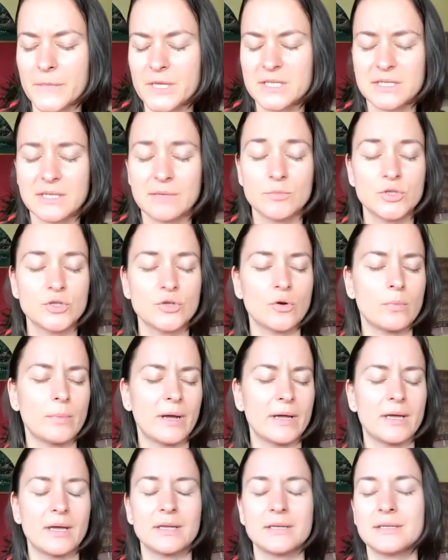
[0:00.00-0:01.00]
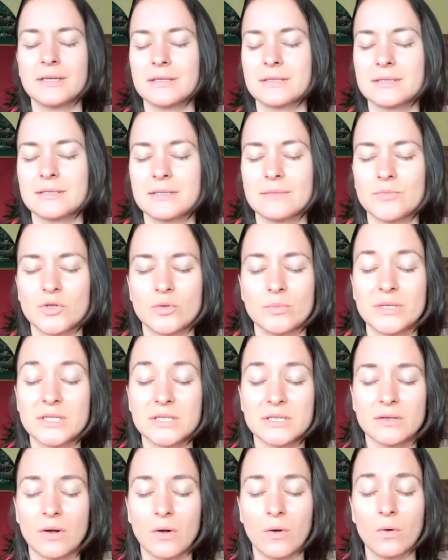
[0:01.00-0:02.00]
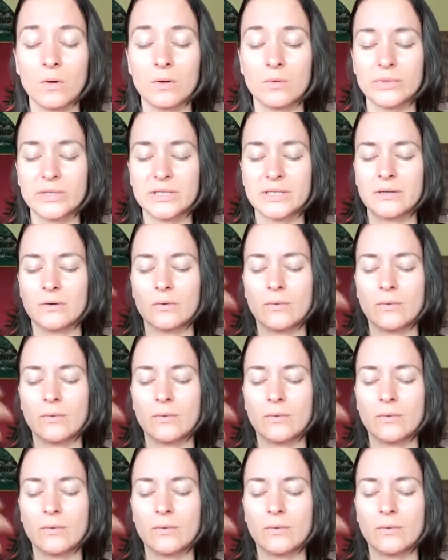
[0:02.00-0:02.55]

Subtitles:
symptom, I had that symptom, it's all within